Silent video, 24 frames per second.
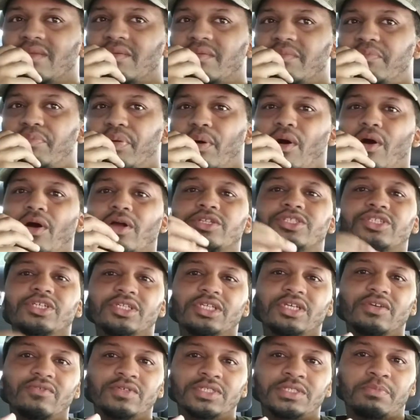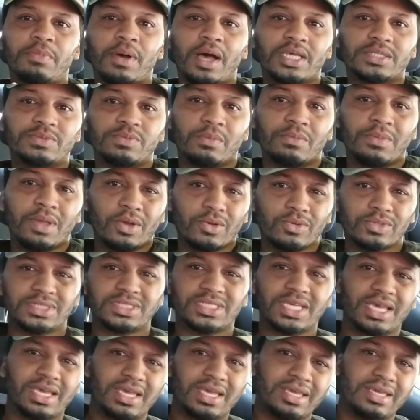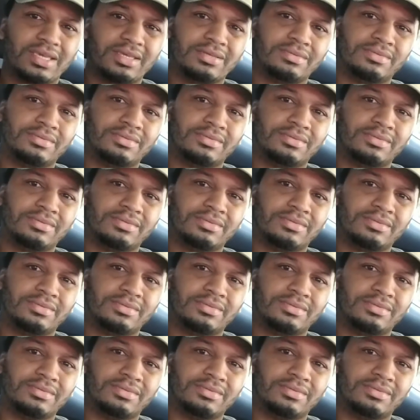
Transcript: partially responsible. I'm not gonna say,